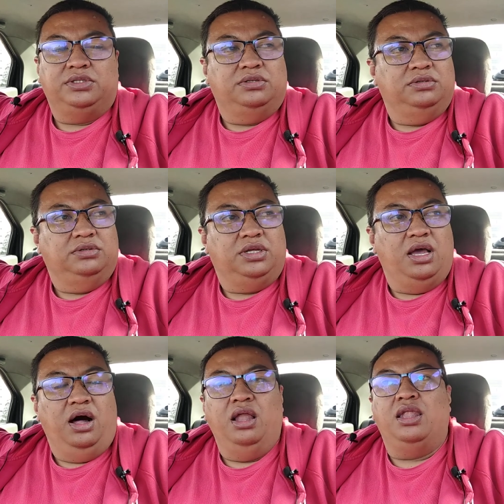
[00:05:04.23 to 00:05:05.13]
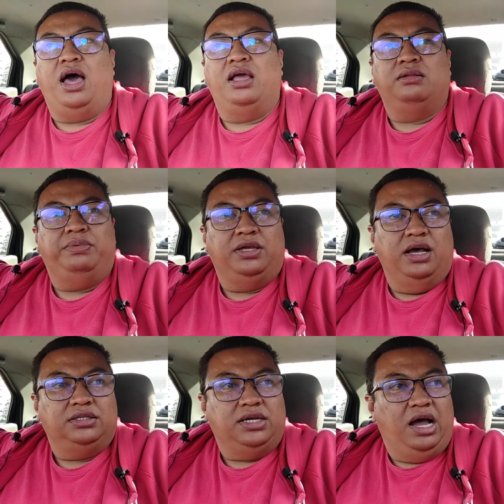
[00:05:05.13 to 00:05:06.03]
to the online,
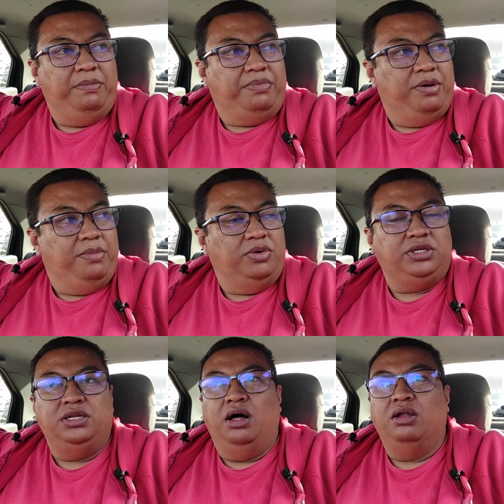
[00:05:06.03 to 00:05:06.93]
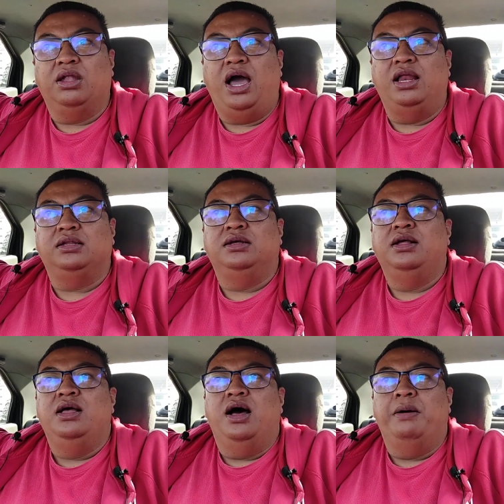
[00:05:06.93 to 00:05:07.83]
because I'm promoting online
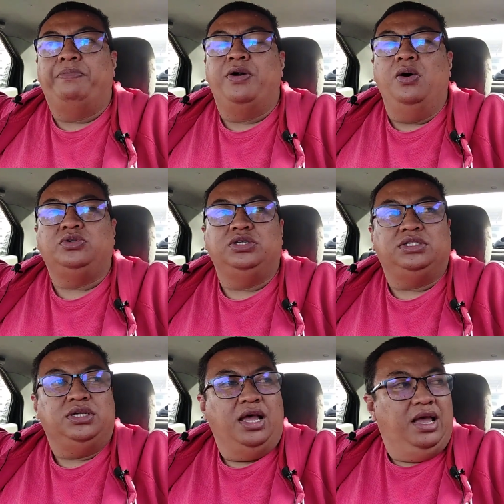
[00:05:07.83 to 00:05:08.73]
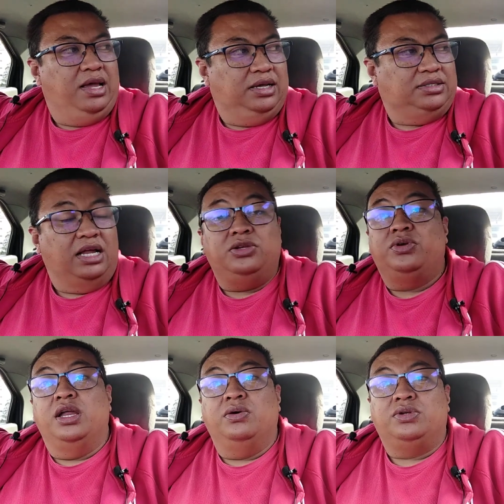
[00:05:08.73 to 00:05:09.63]
approaches, is that you
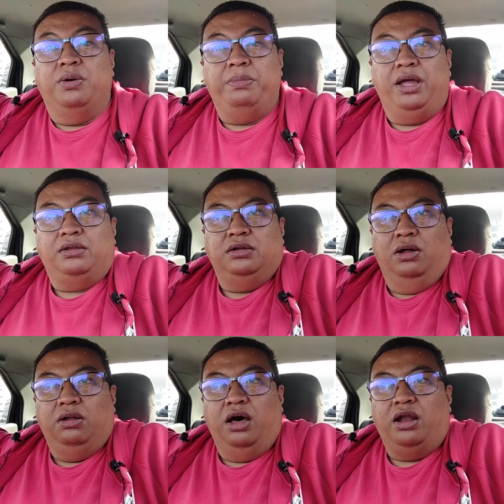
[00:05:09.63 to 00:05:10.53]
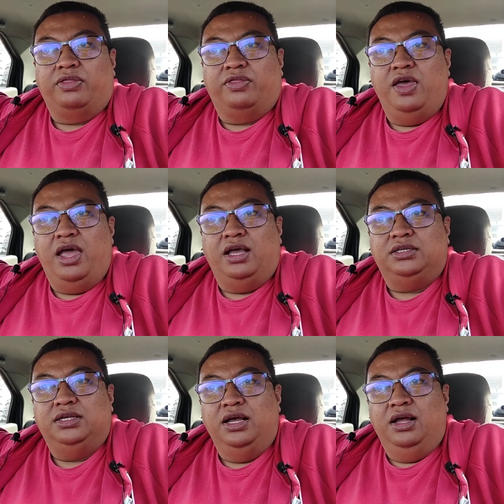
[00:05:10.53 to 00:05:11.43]
can automate a lot of
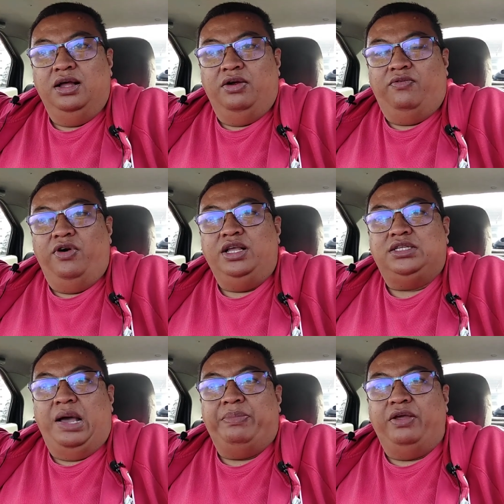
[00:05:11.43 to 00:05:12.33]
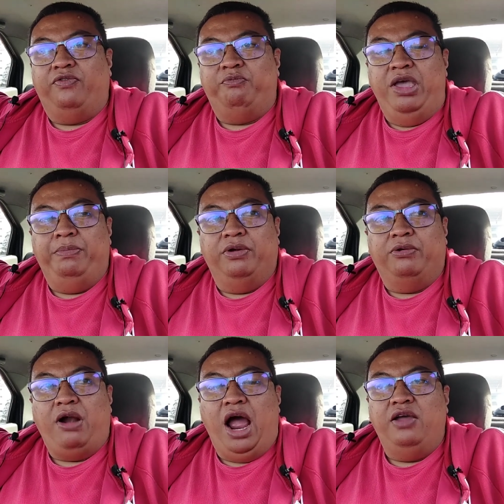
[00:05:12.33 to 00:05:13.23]
things. For example, if people
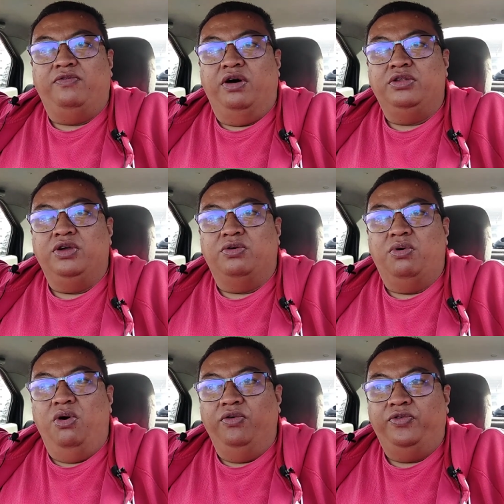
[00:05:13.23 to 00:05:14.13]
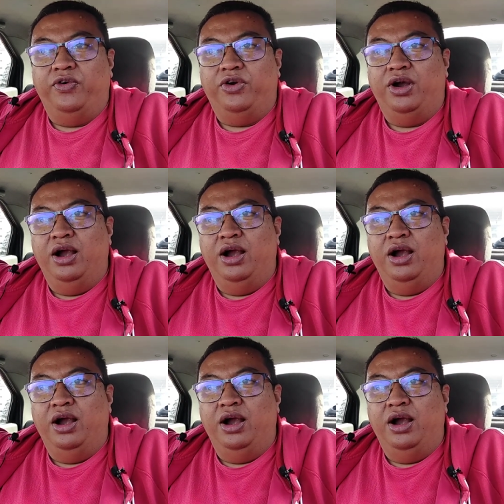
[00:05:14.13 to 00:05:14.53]
arrive on your offer,